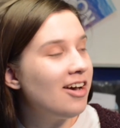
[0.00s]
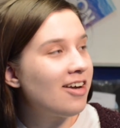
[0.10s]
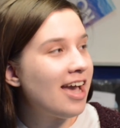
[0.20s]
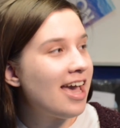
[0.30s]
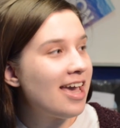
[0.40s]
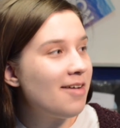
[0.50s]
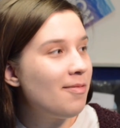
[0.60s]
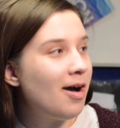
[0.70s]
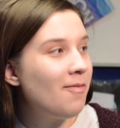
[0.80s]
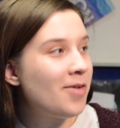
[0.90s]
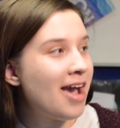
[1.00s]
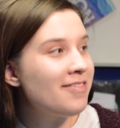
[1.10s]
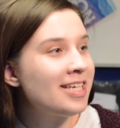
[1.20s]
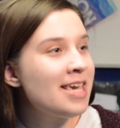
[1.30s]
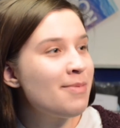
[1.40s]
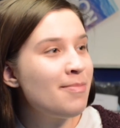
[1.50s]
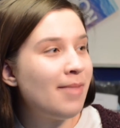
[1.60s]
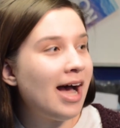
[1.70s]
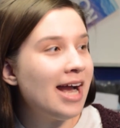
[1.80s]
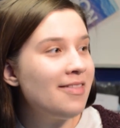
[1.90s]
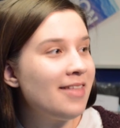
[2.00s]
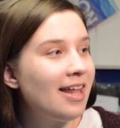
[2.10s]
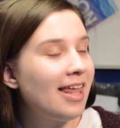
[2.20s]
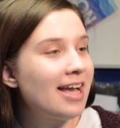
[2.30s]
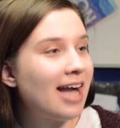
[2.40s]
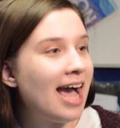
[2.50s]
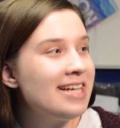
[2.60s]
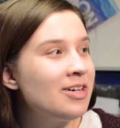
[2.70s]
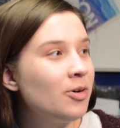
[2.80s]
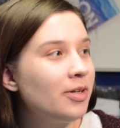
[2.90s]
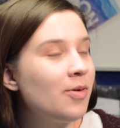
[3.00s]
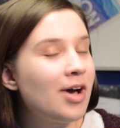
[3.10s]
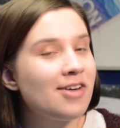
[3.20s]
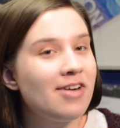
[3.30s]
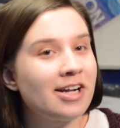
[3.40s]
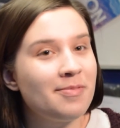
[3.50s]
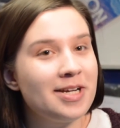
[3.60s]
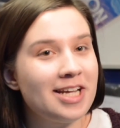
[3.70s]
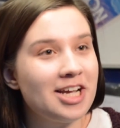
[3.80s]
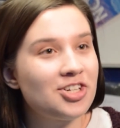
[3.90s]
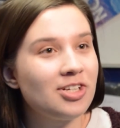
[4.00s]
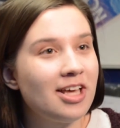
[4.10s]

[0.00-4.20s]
Okay, we have to keep in mind that like I totally want a recommendation